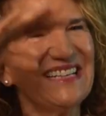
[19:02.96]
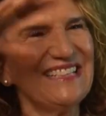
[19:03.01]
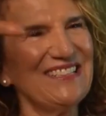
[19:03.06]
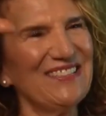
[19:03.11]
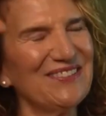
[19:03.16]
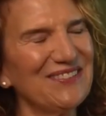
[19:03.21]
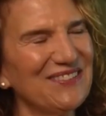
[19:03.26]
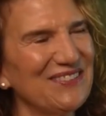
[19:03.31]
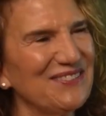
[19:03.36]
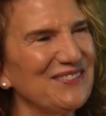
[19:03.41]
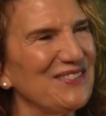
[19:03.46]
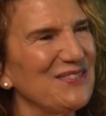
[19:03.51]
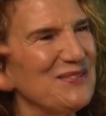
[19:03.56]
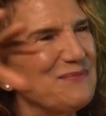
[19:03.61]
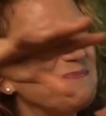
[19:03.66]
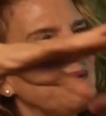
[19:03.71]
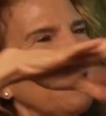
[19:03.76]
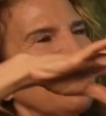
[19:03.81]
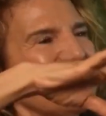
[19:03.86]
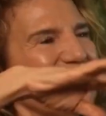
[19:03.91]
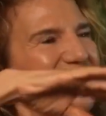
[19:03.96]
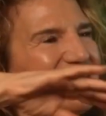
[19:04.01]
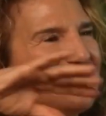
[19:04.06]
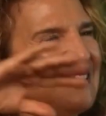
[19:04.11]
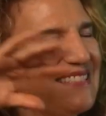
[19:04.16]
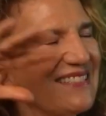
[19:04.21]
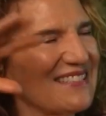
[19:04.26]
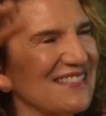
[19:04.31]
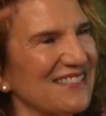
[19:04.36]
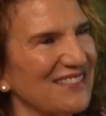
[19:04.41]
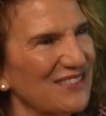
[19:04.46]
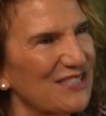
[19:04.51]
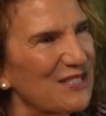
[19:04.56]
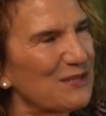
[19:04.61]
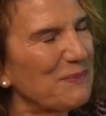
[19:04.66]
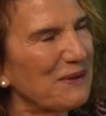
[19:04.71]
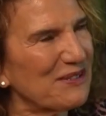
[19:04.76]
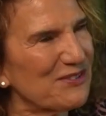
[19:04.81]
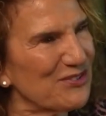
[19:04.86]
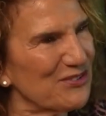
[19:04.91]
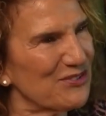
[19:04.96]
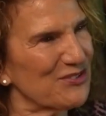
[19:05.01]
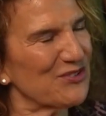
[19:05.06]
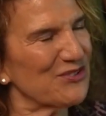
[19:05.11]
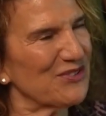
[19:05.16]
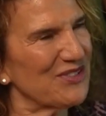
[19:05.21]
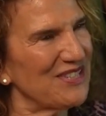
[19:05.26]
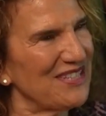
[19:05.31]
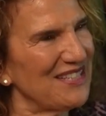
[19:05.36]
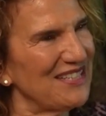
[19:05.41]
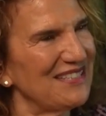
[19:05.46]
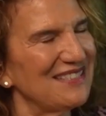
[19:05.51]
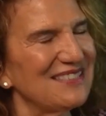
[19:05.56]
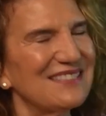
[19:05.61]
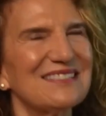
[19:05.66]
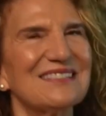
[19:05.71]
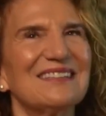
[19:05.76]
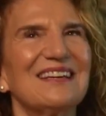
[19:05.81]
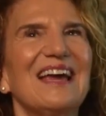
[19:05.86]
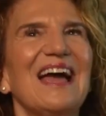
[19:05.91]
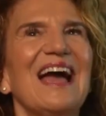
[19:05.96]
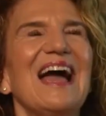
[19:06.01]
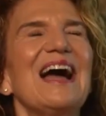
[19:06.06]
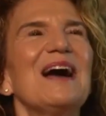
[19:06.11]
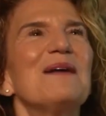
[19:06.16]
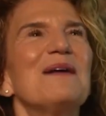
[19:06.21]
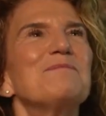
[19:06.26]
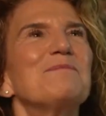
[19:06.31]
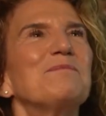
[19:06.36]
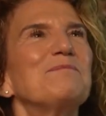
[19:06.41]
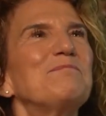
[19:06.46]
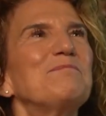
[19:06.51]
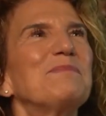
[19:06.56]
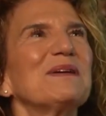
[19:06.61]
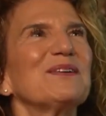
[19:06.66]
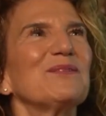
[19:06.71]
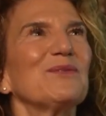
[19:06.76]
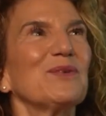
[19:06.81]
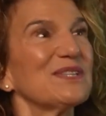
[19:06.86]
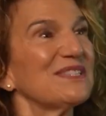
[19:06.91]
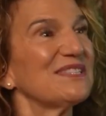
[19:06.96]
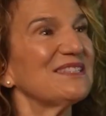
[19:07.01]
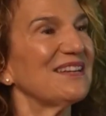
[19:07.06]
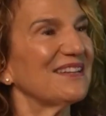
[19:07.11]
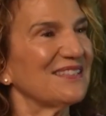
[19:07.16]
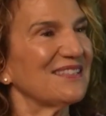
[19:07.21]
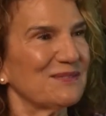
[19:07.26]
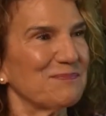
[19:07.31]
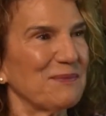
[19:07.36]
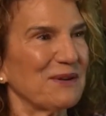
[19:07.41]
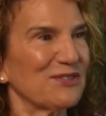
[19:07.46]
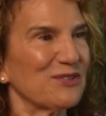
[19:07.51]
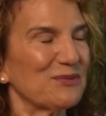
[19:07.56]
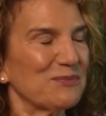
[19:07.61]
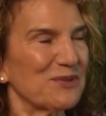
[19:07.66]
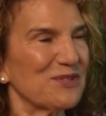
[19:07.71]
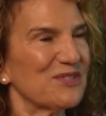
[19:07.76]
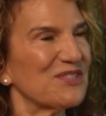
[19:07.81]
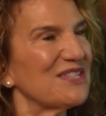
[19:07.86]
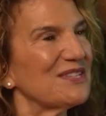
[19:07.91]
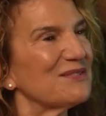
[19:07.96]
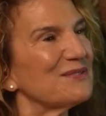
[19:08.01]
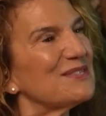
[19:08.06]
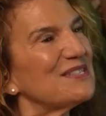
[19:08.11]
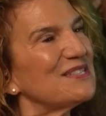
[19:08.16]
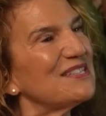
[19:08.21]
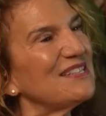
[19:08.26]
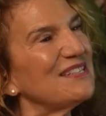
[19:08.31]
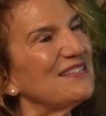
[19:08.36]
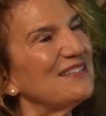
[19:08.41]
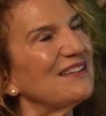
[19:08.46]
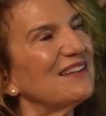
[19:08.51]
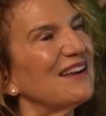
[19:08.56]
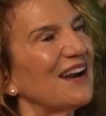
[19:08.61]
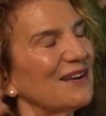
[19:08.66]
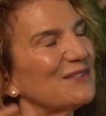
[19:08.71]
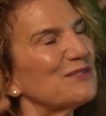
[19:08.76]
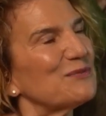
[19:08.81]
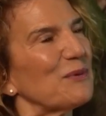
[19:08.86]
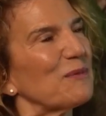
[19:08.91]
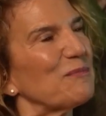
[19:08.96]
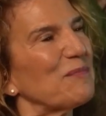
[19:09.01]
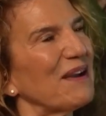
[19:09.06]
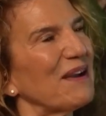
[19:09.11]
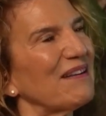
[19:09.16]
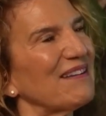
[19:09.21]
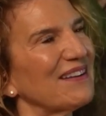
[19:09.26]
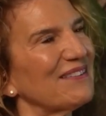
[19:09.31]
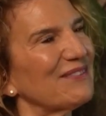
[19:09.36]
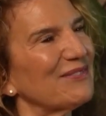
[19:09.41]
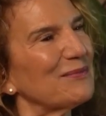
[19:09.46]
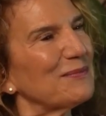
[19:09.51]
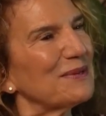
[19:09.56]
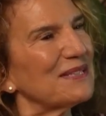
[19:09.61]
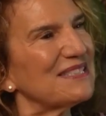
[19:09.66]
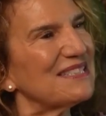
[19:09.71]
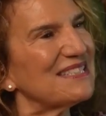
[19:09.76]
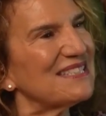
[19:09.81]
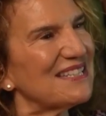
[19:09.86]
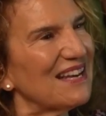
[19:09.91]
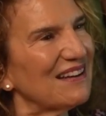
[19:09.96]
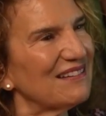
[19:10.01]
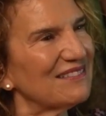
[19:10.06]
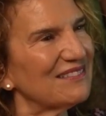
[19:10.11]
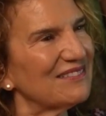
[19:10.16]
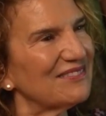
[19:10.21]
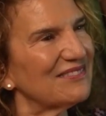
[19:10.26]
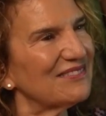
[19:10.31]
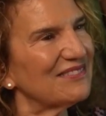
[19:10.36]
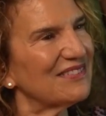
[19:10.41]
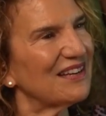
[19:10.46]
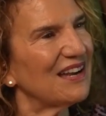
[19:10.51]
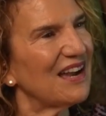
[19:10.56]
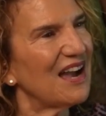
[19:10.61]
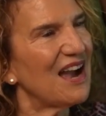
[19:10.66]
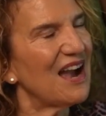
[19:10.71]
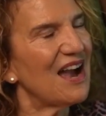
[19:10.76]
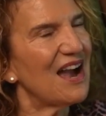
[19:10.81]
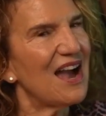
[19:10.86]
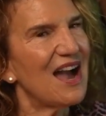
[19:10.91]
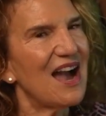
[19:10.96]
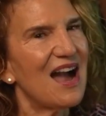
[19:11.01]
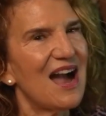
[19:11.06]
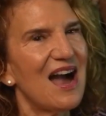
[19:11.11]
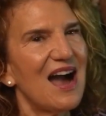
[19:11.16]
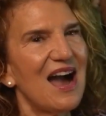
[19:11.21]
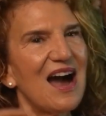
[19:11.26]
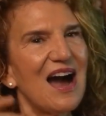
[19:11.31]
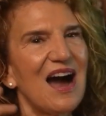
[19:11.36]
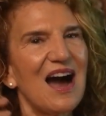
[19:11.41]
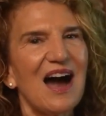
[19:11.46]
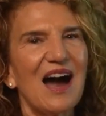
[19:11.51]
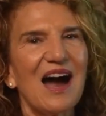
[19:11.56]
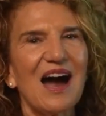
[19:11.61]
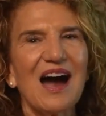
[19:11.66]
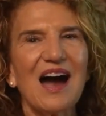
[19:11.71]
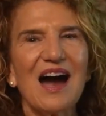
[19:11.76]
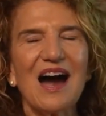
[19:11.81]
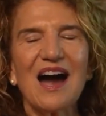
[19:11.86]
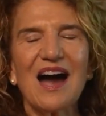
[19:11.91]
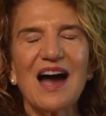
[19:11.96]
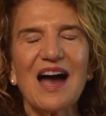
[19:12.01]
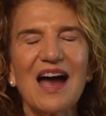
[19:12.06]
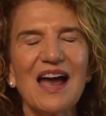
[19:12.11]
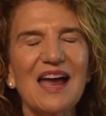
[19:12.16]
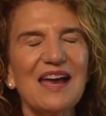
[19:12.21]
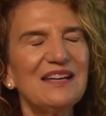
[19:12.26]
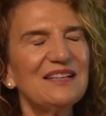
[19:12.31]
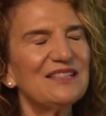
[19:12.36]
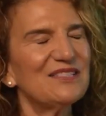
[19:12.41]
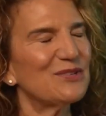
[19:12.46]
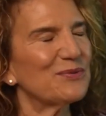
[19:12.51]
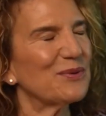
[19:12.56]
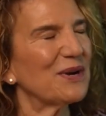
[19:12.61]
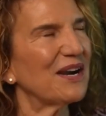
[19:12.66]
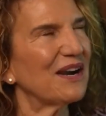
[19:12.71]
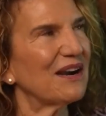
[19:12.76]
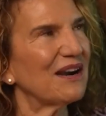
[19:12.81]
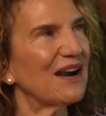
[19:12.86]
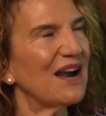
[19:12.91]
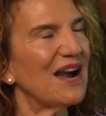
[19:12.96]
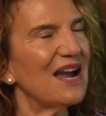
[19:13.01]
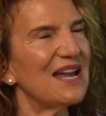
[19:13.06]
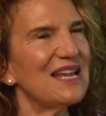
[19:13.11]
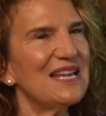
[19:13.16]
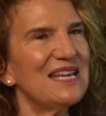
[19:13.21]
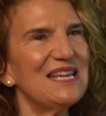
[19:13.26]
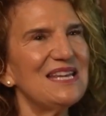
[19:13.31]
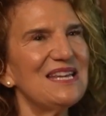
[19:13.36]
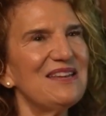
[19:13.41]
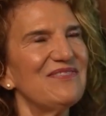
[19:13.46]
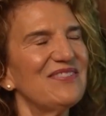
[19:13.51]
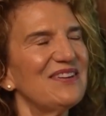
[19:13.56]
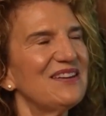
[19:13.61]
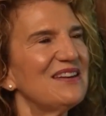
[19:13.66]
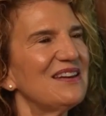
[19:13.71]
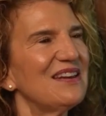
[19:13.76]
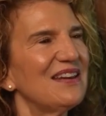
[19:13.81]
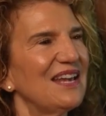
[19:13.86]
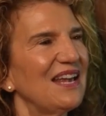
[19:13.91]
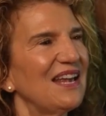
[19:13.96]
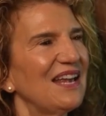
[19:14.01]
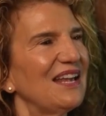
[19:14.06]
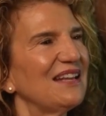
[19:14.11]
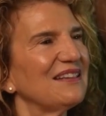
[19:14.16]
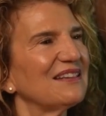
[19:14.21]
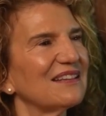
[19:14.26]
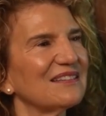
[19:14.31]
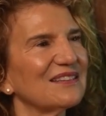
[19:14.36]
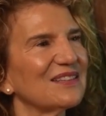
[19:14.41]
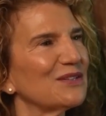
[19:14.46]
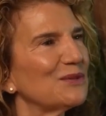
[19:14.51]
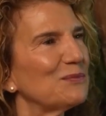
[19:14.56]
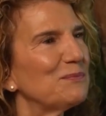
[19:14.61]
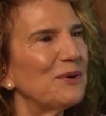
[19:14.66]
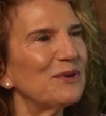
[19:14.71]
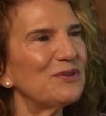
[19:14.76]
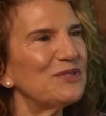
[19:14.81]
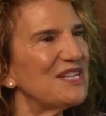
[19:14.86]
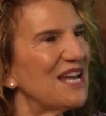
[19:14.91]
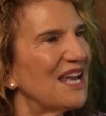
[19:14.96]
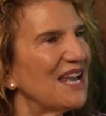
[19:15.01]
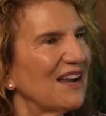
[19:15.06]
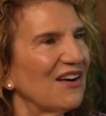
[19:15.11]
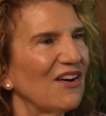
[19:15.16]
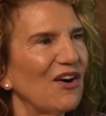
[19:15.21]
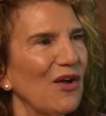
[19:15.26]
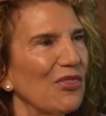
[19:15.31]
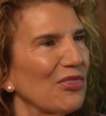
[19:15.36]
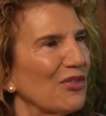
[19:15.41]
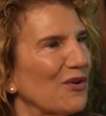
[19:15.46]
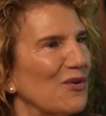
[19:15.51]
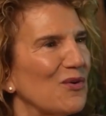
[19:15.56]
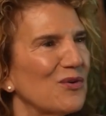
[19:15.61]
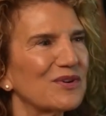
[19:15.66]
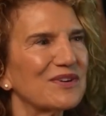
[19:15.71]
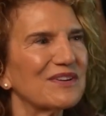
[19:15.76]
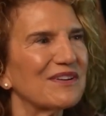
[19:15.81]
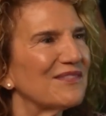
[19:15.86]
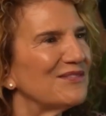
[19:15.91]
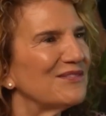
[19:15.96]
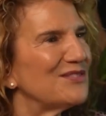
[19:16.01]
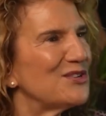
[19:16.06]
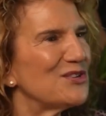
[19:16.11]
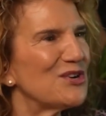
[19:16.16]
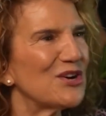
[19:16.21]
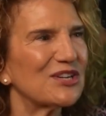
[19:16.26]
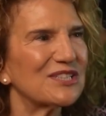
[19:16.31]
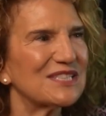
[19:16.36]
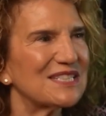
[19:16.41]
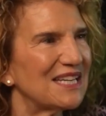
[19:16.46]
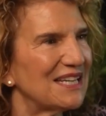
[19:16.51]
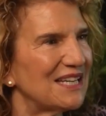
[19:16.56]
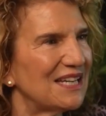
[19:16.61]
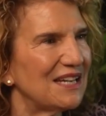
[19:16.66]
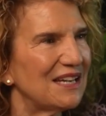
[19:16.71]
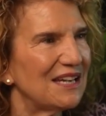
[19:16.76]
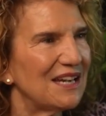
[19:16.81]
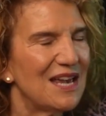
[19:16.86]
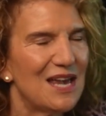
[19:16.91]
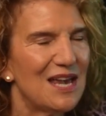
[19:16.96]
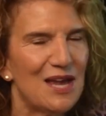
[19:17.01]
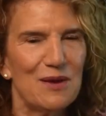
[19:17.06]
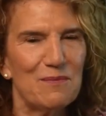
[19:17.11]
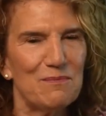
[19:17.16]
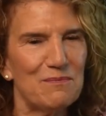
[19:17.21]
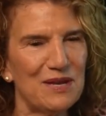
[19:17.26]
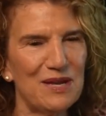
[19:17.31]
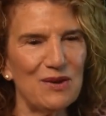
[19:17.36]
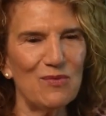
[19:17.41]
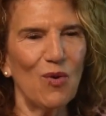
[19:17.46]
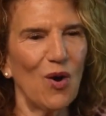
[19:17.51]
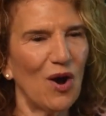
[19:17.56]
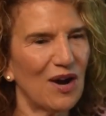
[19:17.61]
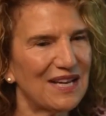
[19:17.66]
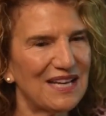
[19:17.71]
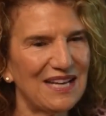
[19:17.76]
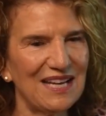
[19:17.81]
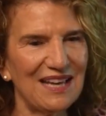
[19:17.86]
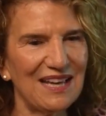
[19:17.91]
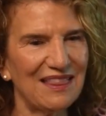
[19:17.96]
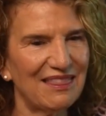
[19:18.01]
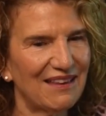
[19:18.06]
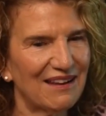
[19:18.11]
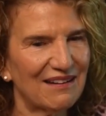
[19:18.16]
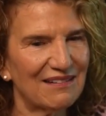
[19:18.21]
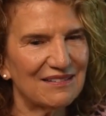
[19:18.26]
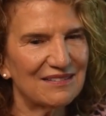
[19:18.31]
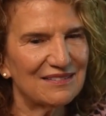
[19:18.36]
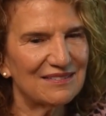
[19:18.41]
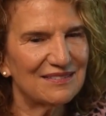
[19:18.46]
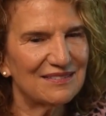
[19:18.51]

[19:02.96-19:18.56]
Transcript: you bought all these little special treats, but it wasn't a special person. I was preparing it for myself. I swear, even in the little bodega on the corner of New York City, me walking in there